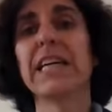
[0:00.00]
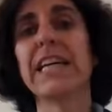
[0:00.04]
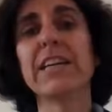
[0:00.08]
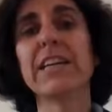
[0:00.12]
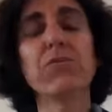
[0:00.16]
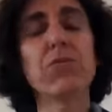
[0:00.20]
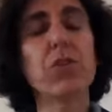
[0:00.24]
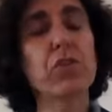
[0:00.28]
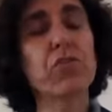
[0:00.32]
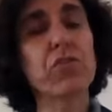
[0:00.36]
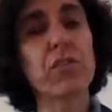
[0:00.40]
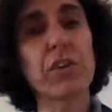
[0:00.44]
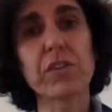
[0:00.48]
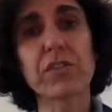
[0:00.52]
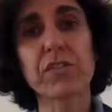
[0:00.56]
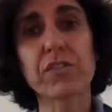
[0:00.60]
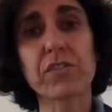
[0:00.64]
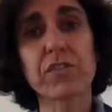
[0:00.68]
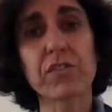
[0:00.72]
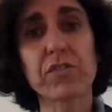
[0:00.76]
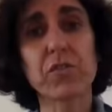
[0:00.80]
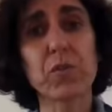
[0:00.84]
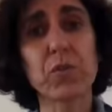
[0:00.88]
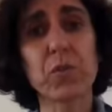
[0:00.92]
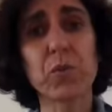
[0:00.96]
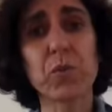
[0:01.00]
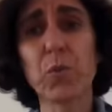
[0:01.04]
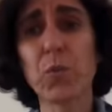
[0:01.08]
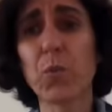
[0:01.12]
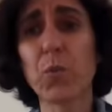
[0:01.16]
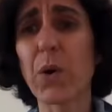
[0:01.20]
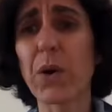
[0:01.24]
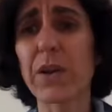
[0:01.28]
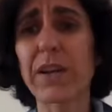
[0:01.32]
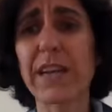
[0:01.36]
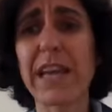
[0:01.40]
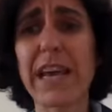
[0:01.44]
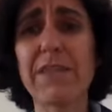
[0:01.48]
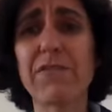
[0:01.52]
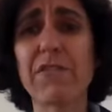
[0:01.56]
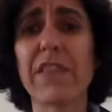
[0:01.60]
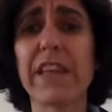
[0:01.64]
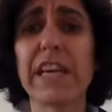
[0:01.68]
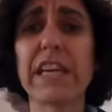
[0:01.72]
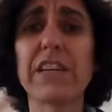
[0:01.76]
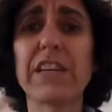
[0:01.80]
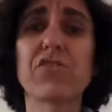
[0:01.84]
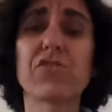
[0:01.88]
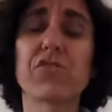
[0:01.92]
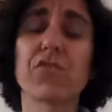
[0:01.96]
in regards to whatever
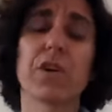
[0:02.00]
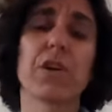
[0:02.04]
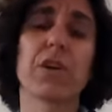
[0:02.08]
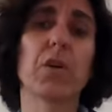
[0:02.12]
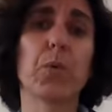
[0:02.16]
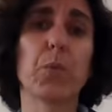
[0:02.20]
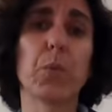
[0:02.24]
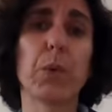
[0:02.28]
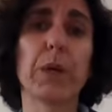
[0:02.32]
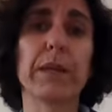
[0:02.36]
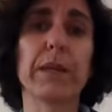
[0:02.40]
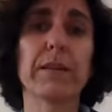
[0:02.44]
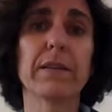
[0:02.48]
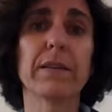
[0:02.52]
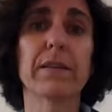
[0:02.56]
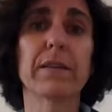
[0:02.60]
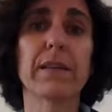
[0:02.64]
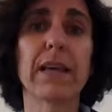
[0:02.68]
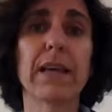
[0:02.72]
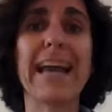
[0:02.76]
they struggle with.